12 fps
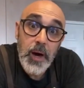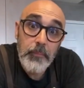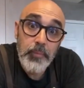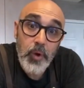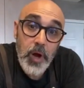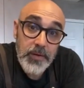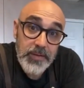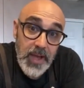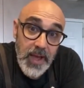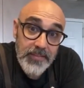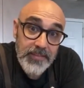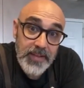
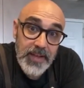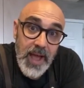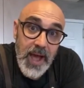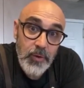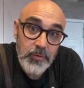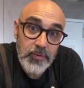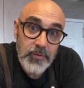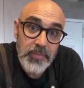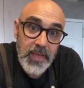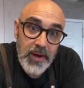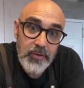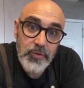broadcasting it out to
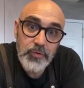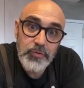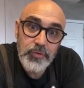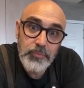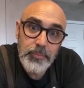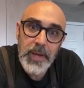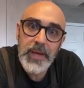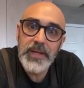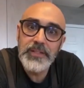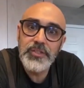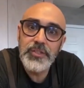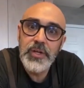their YouTube
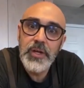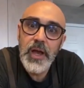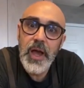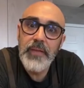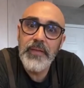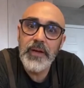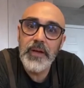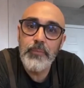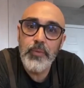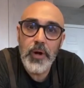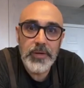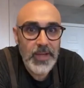page, and they're going to
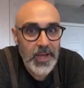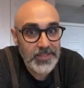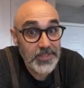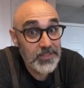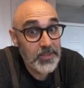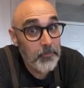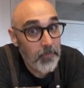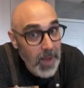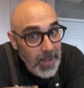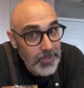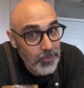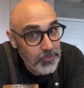broadcast it to
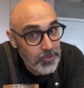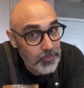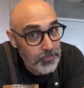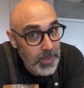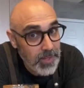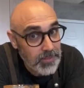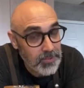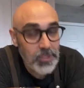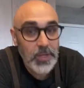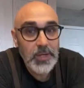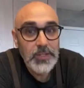my YouTube page.